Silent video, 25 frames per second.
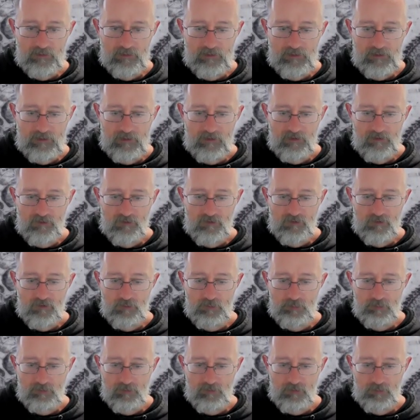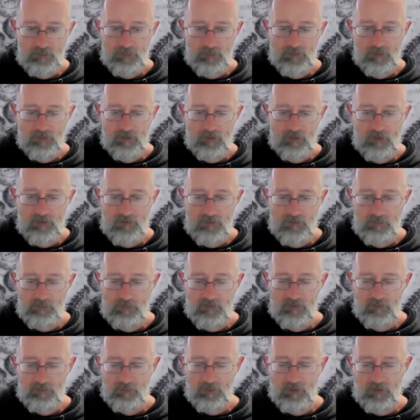here, the
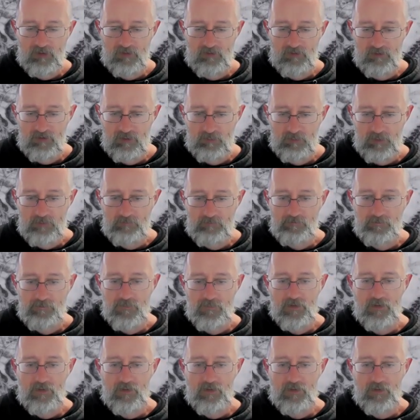supraspinous ligament.